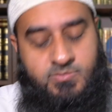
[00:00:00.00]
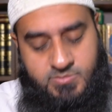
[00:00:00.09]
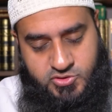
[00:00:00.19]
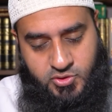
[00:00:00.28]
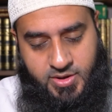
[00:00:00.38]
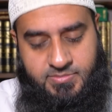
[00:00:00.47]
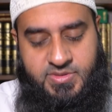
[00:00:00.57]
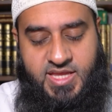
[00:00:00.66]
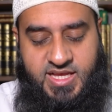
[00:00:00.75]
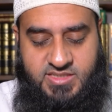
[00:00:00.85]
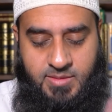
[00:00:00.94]
Sorry,
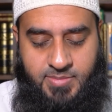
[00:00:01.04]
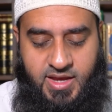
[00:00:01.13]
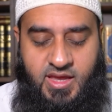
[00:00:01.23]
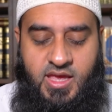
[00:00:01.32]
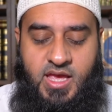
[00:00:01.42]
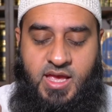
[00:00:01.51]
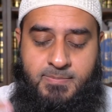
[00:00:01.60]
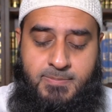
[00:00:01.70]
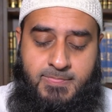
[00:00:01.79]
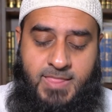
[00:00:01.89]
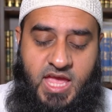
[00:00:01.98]
take a step back.
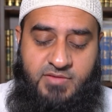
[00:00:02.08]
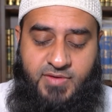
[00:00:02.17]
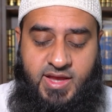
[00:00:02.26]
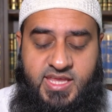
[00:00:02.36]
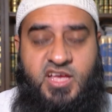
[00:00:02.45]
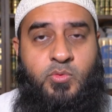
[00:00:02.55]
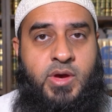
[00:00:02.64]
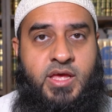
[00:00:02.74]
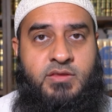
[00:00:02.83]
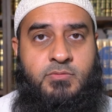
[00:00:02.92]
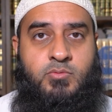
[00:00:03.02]
If I take a
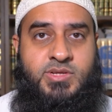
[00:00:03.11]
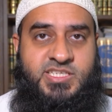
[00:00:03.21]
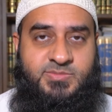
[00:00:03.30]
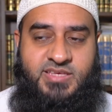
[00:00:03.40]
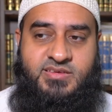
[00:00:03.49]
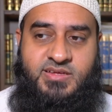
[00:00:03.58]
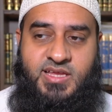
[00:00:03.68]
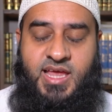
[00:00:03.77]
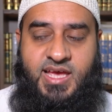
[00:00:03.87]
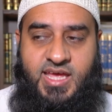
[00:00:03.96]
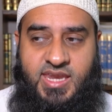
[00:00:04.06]
word which is basically
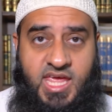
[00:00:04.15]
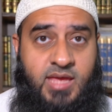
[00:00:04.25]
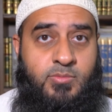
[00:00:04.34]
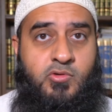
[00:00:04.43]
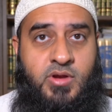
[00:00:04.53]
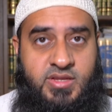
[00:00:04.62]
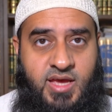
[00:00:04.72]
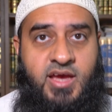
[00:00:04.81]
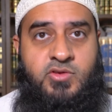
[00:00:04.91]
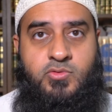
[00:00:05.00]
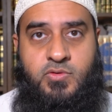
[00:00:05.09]
like a name or a
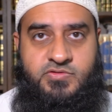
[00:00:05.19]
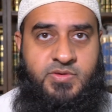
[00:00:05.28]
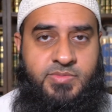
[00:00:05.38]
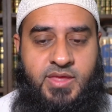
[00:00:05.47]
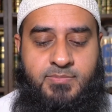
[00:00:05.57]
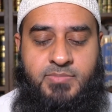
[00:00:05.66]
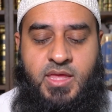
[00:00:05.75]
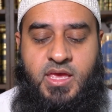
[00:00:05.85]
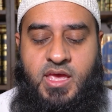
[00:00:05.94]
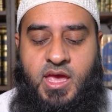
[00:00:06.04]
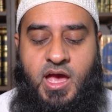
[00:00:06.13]
title or something,
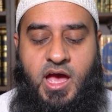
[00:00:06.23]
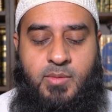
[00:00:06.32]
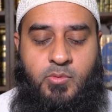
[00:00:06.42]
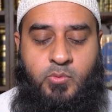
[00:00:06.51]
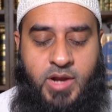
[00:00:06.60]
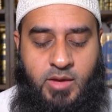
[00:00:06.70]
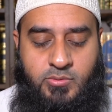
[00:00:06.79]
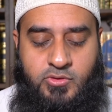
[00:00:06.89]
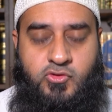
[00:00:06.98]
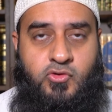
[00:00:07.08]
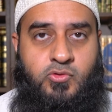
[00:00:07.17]
what I
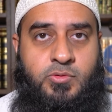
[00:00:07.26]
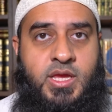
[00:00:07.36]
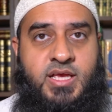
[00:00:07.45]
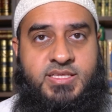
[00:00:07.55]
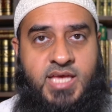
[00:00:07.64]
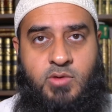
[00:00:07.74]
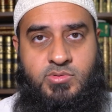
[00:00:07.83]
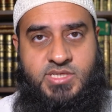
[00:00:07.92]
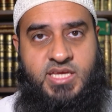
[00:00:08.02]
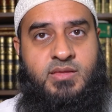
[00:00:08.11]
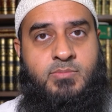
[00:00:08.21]
would do is I would
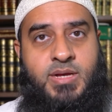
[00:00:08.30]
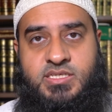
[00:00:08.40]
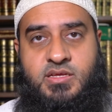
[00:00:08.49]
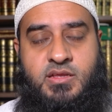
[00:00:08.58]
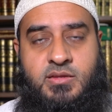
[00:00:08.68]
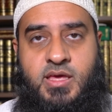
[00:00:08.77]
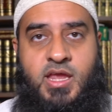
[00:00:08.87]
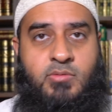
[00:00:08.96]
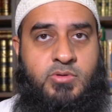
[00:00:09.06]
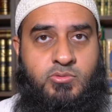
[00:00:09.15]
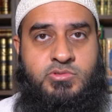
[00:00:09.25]
take the masculine and I
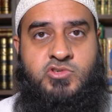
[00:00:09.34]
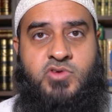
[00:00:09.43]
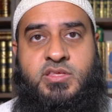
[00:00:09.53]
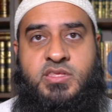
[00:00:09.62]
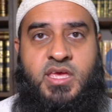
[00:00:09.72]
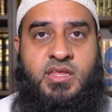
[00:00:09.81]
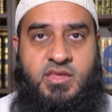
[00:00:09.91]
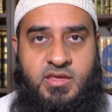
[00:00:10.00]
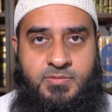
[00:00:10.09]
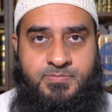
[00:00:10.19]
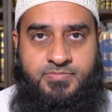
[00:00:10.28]
would also try to take the